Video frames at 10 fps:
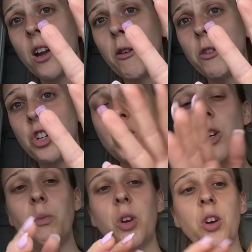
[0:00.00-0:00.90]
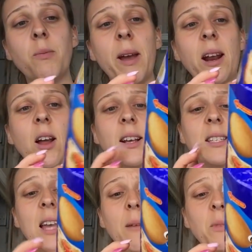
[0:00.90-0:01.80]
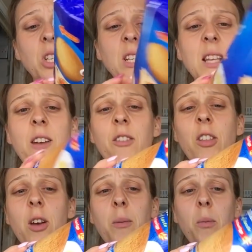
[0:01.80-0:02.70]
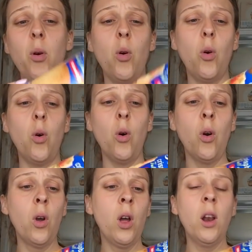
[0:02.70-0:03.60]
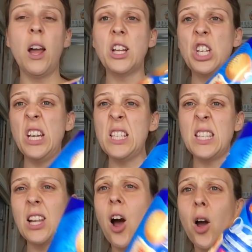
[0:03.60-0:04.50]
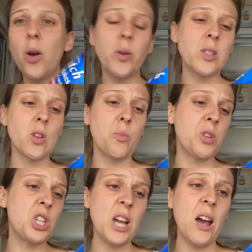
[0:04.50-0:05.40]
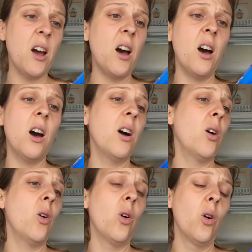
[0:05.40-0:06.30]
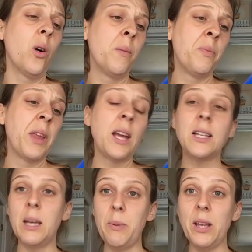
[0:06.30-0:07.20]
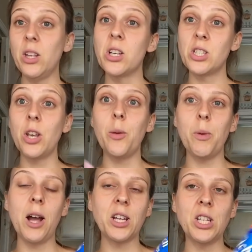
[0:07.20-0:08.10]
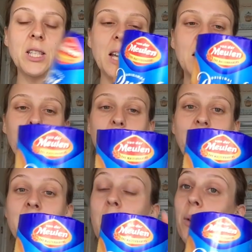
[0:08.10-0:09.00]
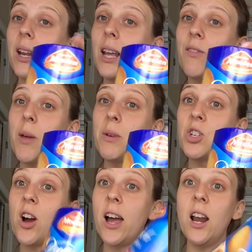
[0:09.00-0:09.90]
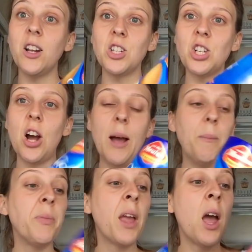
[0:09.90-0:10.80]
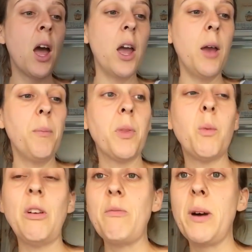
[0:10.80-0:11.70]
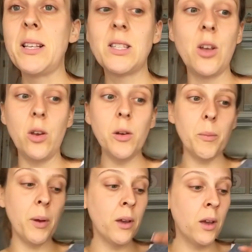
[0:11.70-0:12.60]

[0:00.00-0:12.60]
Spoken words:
And I would assume you could make like sandwiches out of them, or like cheesy toast, or bruschetta, or dip in your soup, like she said to me. So I'm going to give them a try at lunchtime with my soup.